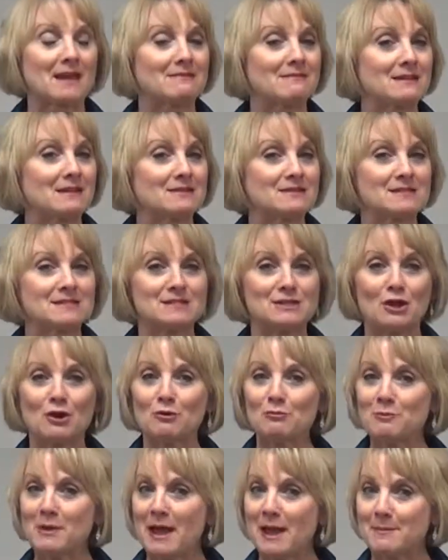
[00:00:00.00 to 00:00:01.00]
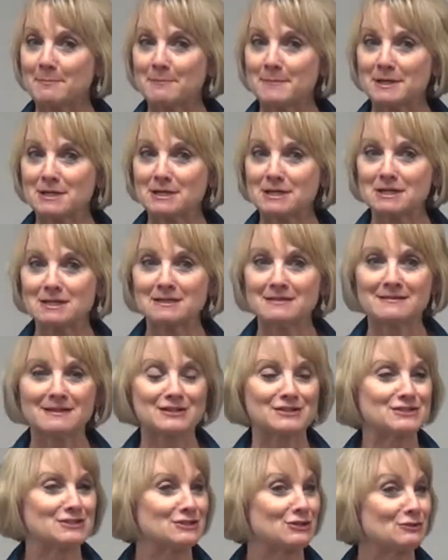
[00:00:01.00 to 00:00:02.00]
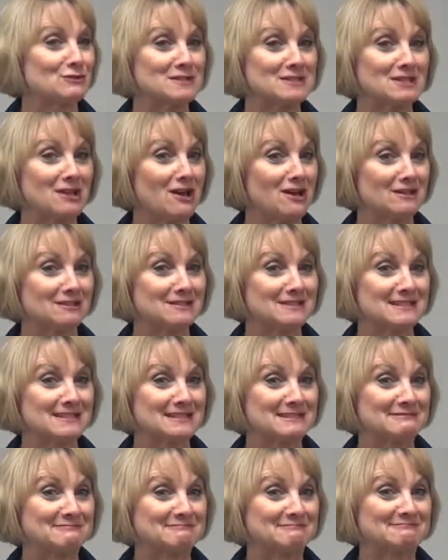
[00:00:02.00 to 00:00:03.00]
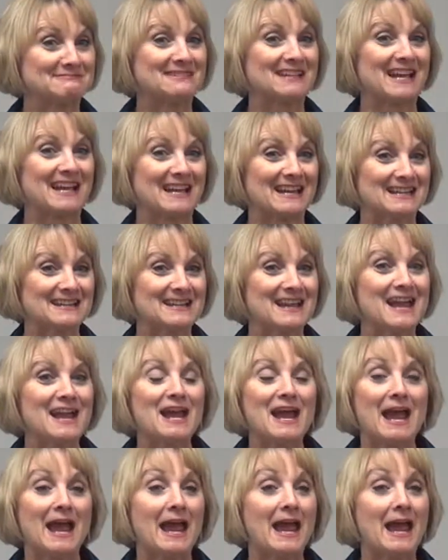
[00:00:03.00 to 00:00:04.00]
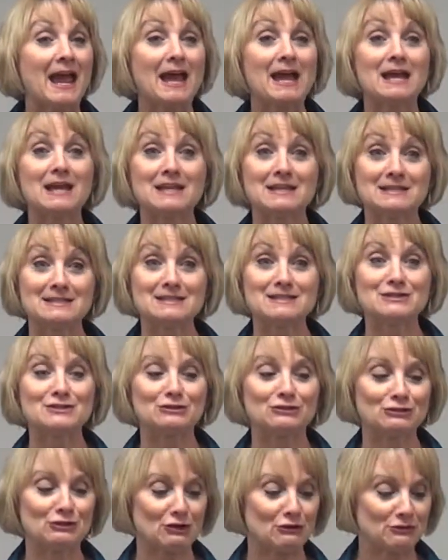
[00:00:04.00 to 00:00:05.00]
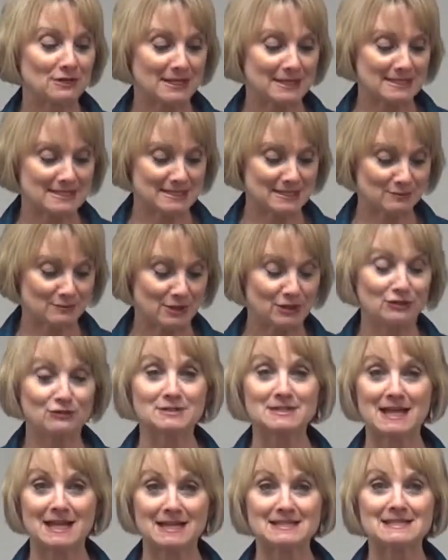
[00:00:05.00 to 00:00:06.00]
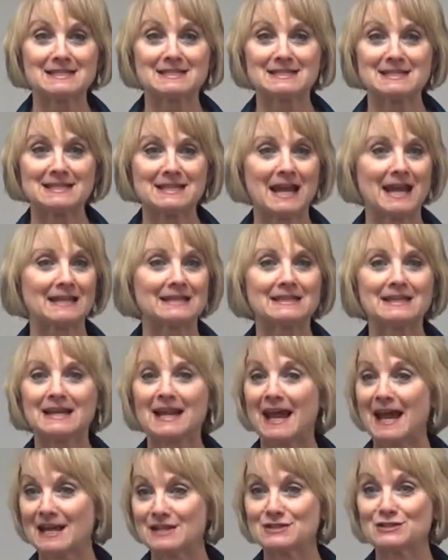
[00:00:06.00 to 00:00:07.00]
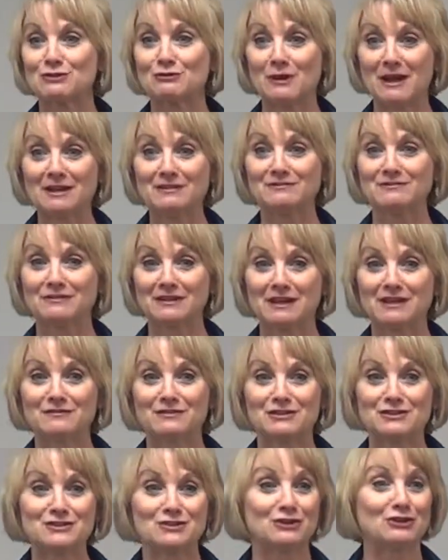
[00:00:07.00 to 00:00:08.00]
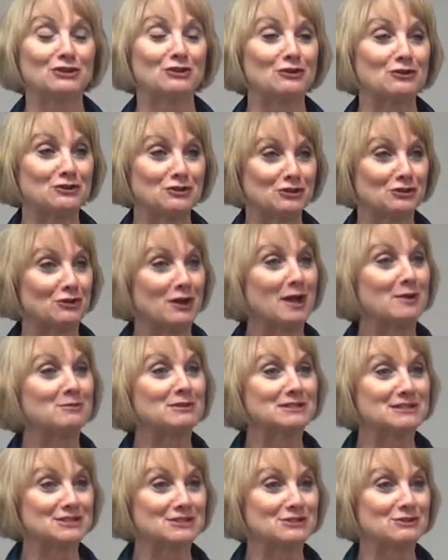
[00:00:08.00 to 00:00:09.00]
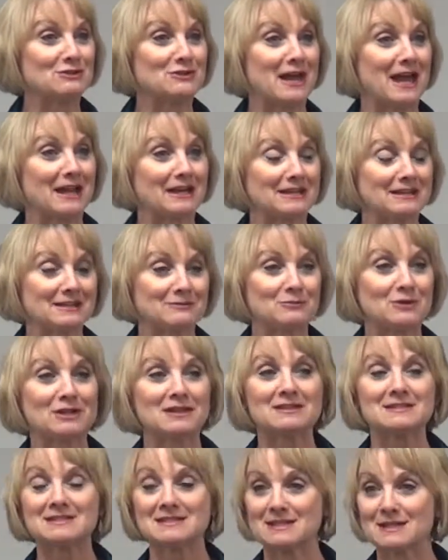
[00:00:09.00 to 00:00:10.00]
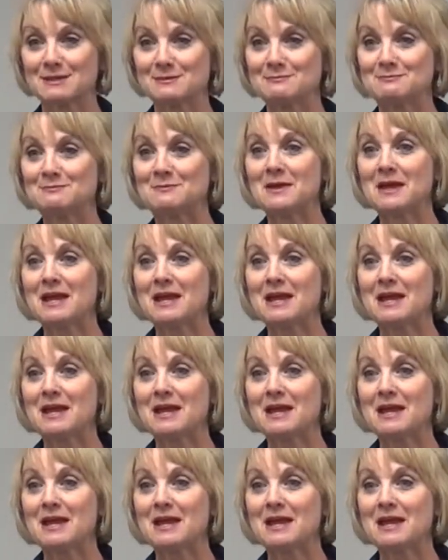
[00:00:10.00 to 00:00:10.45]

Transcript: there's no pepper and there's no salt. Okay, and you'll notice when you taste it tonight that it has great flavor. So you're able to do that with some